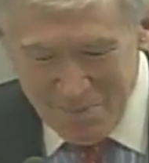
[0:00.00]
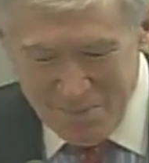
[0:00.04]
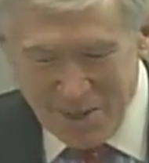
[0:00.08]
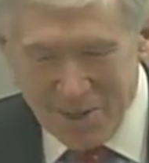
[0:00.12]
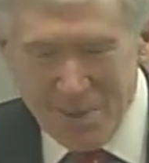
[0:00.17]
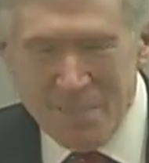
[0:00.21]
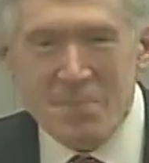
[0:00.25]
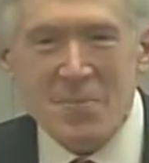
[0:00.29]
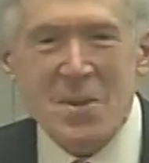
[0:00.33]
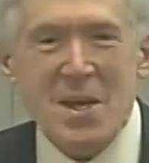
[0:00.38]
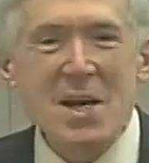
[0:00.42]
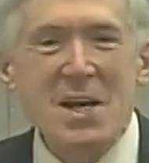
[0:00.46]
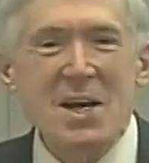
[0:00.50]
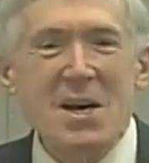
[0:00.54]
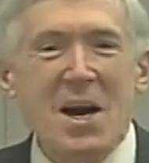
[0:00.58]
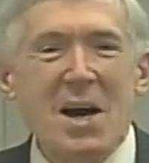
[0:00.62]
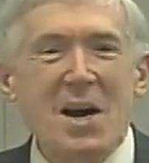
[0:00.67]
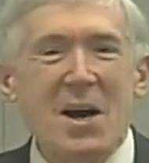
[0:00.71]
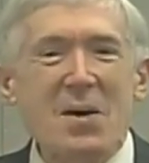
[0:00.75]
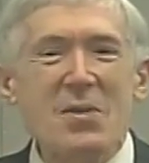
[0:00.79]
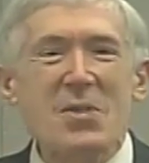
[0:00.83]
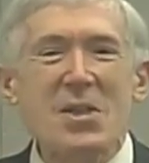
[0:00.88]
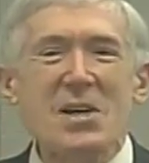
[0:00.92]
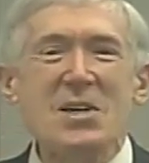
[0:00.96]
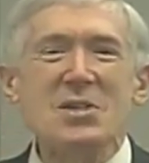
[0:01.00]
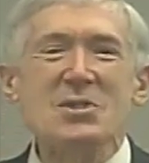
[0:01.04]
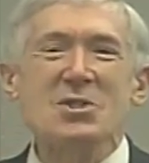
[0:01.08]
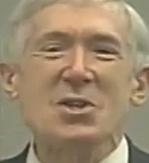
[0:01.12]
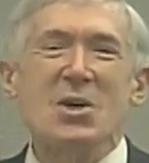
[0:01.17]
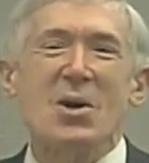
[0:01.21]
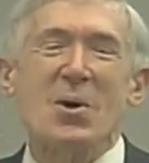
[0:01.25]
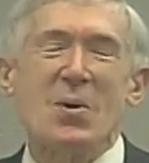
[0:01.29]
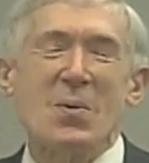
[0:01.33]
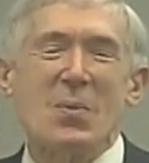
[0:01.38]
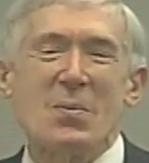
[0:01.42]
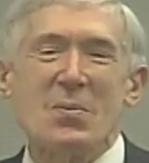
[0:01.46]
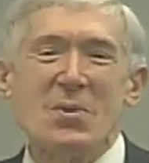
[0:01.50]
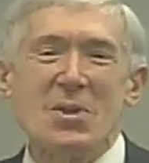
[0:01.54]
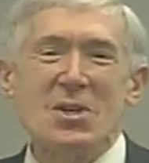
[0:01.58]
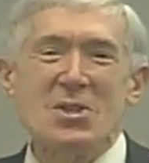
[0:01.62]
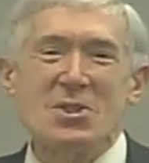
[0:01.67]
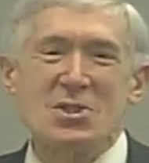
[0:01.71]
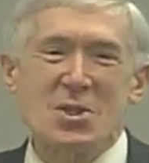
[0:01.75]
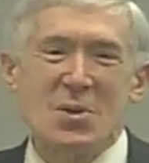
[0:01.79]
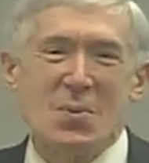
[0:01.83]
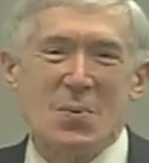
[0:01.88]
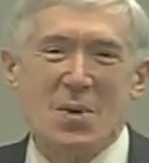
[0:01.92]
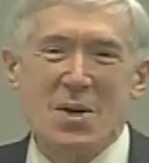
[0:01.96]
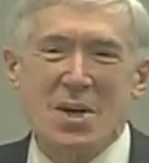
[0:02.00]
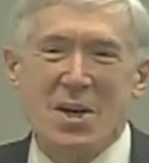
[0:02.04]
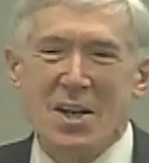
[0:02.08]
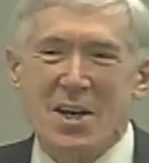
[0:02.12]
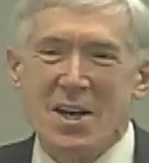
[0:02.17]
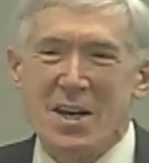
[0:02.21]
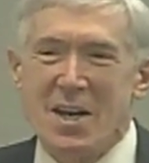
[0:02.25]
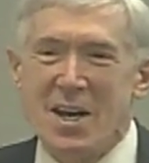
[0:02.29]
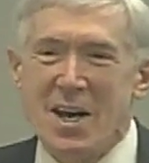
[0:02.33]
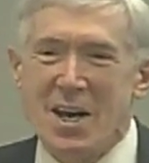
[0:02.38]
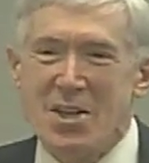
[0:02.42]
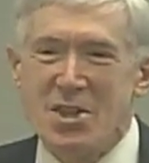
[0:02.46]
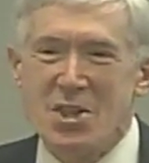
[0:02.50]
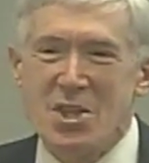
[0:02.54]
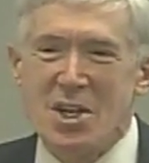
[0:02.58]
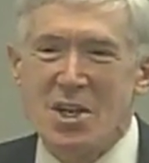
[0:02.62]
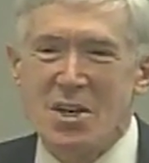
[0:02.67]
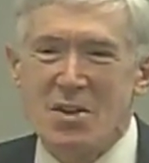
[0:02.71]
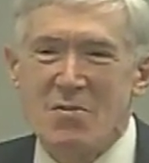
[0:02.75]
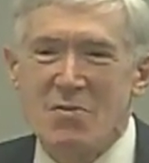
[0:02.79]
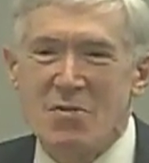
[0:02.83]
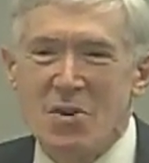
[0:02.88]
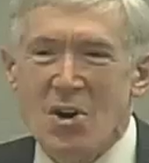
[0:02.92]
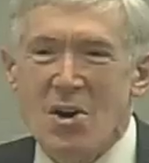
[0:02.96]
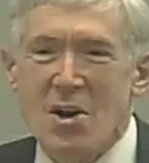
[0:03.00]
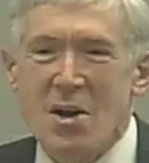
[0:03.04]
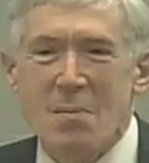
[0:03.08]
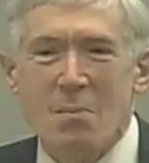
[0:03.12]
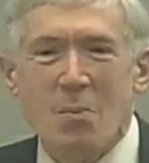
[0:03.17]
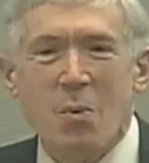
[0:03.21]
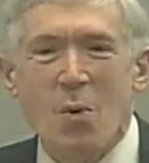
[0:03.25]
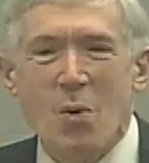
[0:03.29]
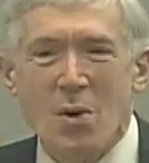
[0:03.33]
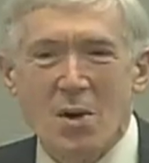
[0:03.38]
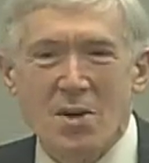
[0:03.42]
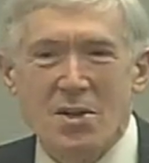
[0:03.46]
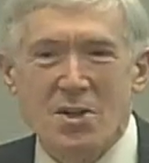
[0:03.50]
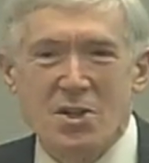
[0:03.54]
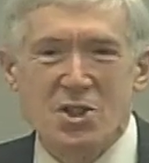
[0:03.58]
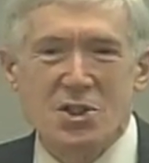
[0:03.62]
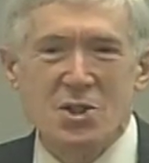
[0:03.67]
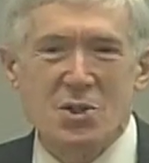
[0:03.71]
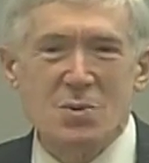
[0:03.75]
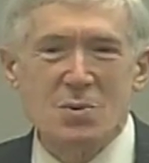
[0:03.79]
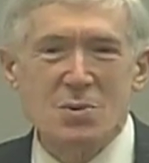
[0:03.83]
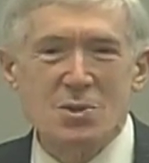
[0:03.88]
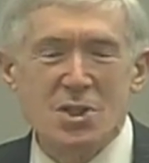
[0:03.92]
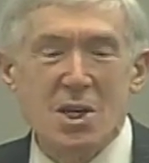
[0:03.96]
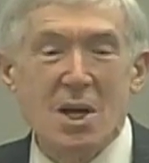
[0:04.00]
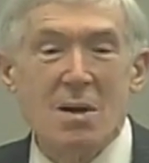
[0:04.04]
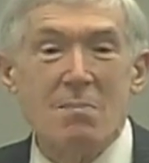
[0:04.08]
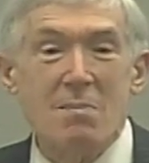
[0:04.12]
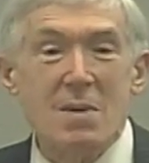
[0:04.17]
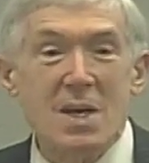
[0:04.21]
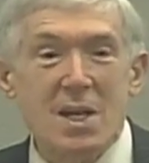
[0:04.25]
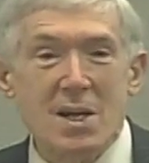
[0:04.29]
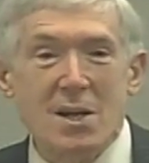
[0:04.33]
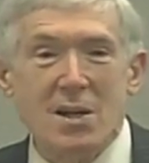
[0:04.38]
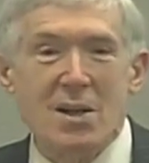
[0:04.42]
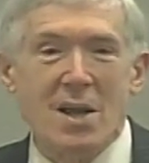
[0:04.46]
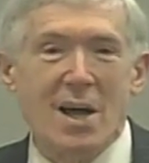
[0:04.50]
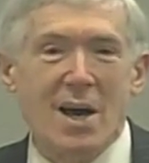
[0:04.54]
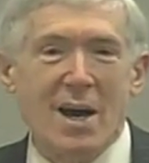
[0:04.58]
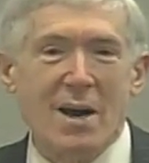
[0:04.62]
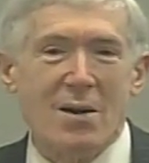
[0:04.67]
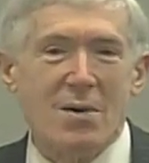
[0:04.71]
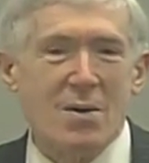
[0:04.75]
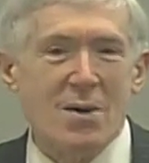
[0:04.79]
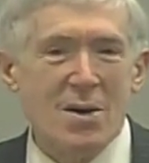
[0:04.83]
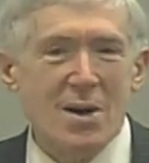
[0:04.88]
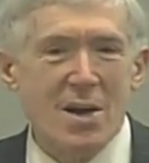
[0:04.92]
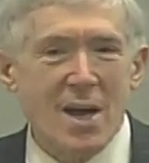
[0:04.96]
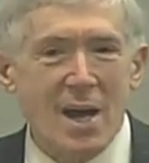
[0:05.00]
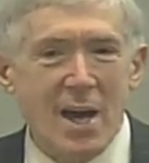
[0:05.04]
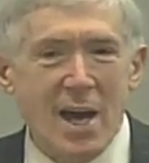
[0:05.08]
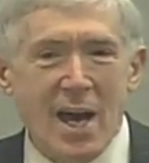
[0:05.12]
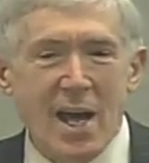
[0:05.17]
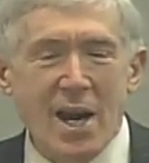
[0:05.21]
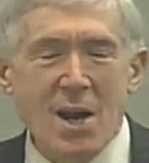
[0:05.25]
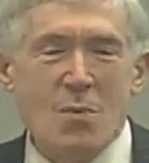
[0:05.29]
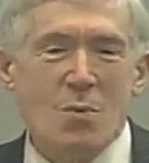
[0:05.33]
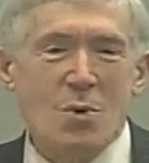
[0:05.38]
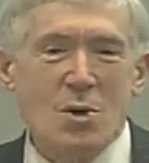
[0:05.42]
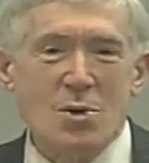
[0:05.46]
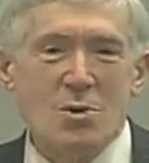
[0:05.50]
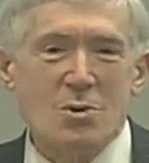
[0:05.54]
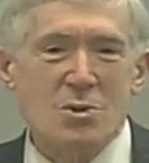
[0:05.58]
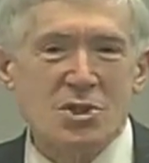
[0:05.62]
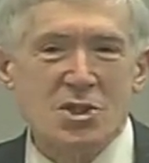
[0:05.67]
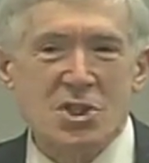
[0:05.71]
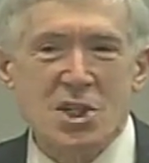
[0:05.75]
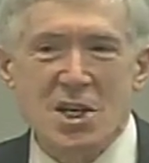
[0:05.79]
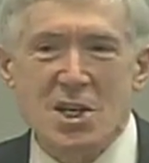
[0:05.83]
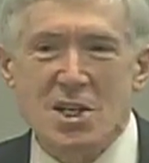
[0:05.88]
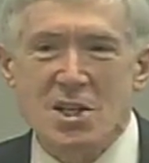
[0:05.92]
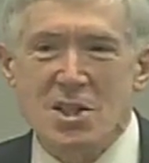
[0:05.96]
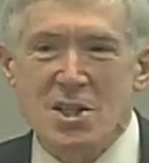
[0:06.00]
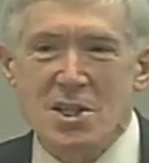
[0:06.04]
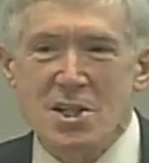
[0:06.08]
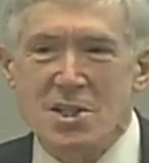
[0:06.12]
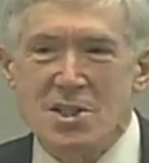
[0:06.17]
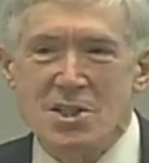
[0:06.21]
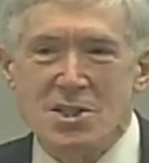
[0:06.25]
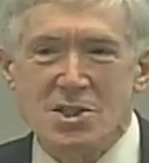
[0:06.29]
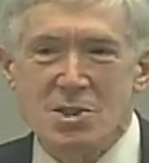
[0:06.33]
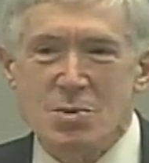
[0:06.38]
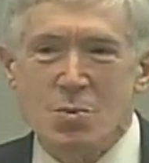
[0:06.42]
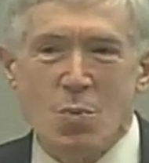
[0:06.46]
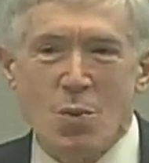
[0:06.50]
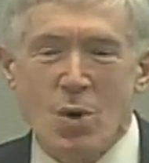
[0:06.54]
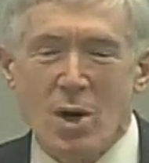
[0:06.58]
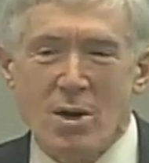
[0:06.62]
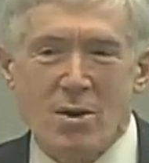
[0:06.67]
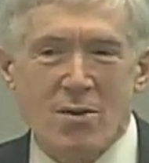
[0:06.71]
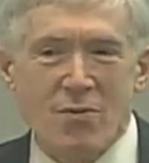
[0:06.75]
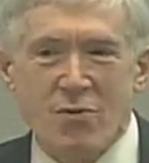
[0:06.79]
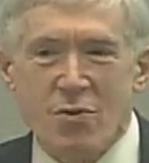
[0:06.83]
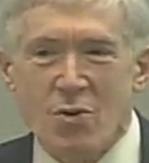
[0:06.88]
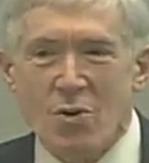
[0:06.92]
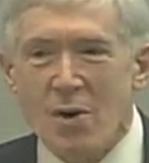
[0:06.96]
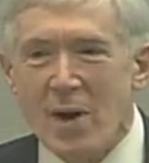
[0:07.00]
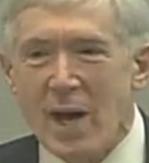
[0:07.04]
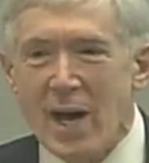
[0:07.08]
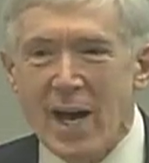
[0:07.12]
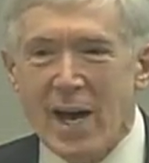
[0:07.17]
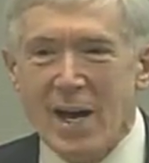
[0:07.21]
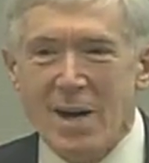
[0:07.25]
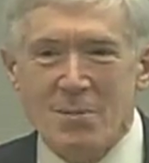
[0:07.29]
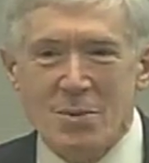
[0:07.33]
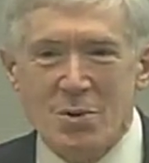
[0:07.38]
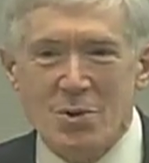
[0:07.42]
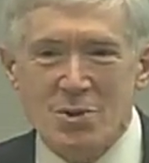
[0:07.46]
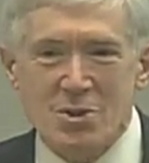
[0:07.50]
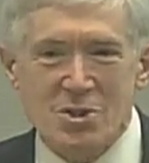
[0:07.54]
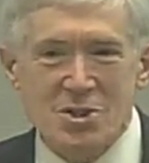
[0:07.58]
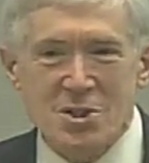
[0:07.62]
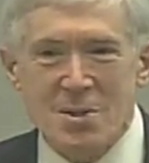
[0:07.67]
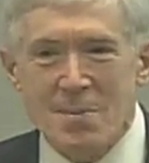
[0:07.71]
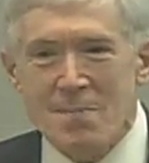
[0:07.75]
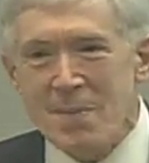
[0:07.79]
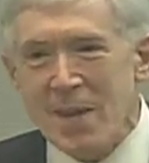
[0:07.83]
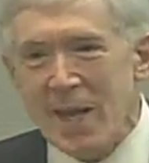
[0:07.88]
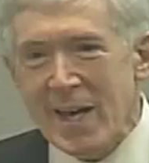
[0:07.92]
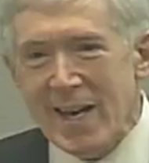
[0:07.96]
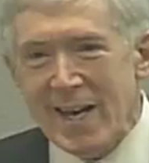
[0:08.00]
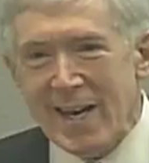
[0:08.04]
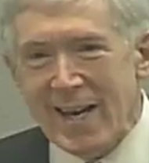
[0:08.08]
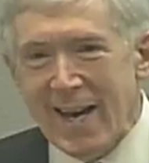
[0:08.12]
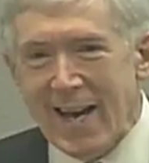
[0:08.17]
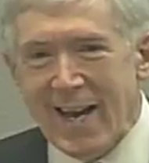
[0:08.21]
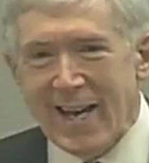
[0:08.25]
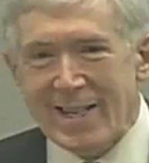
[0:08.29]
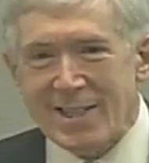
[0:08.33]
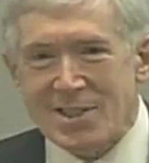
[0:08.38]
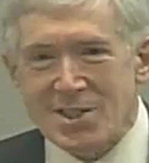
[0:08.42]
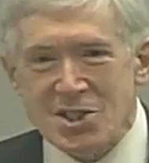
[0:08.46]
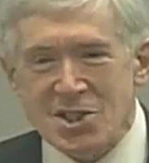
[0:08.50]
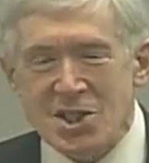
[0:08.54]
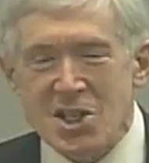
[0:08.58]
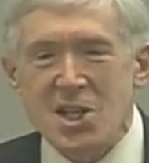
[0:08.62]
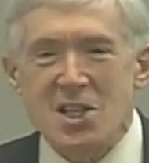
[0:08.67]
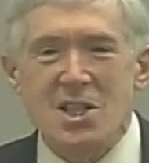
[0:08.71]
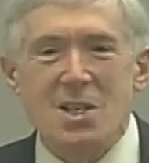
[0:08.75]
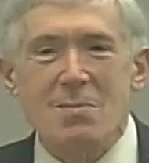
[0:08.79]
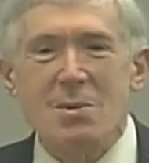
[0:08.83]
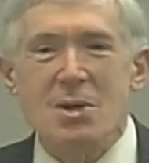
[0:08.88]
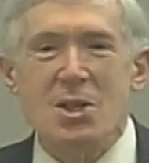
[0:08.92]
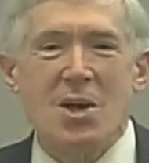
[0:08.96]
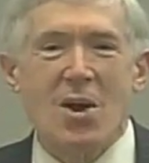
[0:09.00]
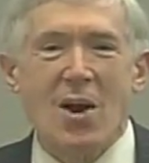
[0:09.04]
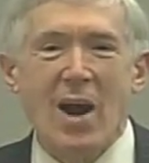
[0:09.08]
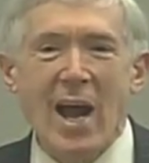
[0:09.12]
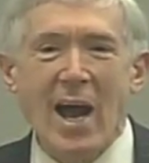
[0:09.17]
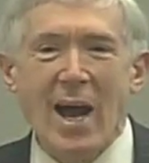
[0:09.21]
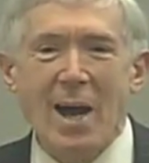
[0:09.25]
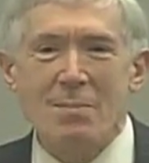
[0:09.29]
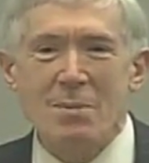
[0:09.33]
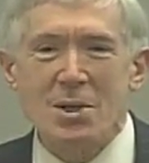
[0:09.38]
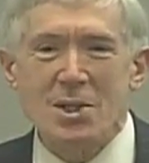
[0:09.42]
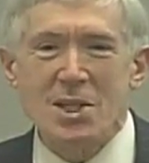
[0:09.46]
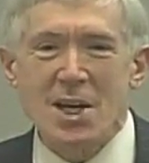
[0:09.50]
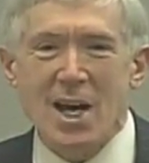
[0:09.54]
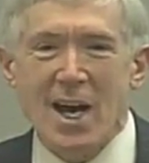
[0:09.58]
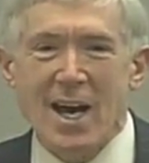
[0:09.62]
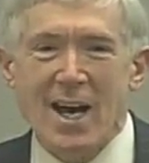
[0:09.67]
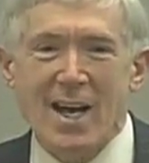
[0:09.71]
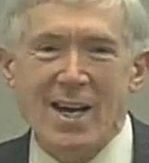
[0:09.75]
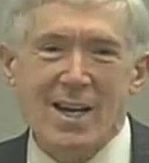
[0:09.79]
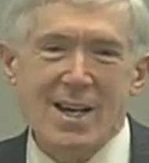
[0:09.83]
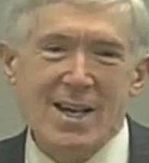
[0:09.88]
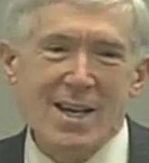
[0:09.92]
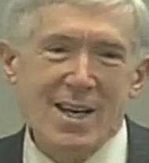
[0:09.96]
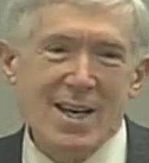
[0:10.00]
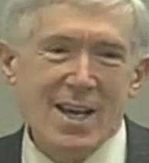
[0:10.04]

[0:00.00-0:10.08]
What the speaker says: But these are really, I think, very important issues and mean a lot. Anyone who's seen these wonderful animals and seen them in their habitat